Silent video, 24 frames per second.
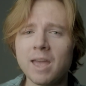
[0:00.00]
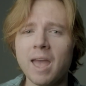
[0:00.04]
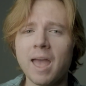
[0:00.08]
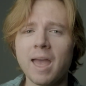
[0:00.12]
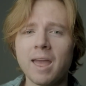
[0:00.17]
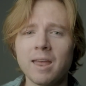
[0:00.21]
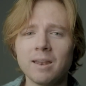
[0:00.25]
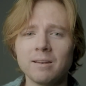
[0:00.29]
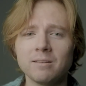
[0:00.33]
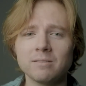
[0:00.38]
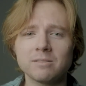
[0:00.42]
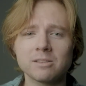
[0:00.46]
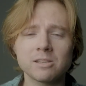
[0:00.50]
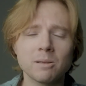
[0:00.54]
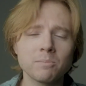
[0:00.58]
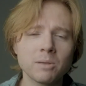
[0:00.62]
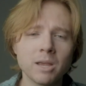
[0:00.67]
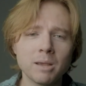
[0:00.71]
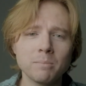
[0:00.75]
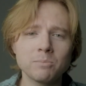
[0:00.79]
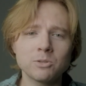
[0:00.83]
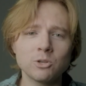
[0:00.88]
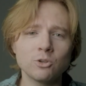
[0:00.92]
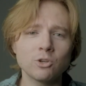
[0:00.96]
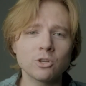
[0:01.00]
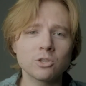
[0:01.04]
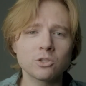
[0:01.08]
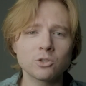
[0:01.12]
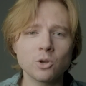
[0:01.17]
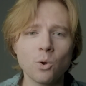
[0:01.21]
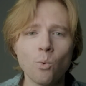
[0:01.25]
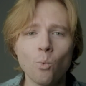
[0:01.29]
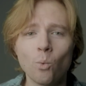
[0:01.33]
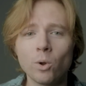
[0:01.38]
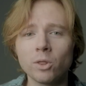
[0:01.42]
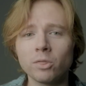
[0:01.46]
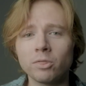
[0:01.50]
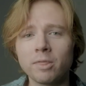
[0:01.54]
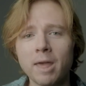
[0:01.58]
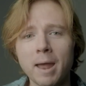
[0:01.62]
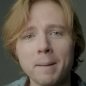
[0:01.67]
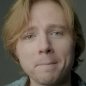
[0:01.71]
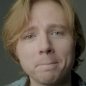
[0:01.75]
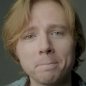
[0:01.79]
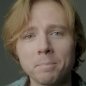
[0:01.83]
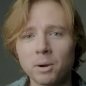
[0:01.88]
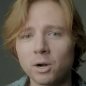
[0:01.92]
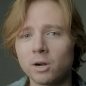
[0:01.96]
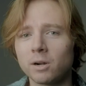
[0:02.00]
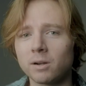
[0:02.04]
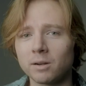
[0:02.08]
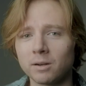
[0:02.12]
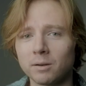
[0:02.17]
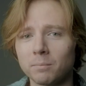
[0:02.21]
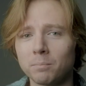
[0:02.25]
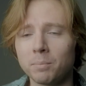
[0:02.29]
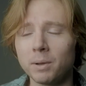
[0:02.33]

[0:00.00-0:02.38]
and sometimes you just don't want that burden.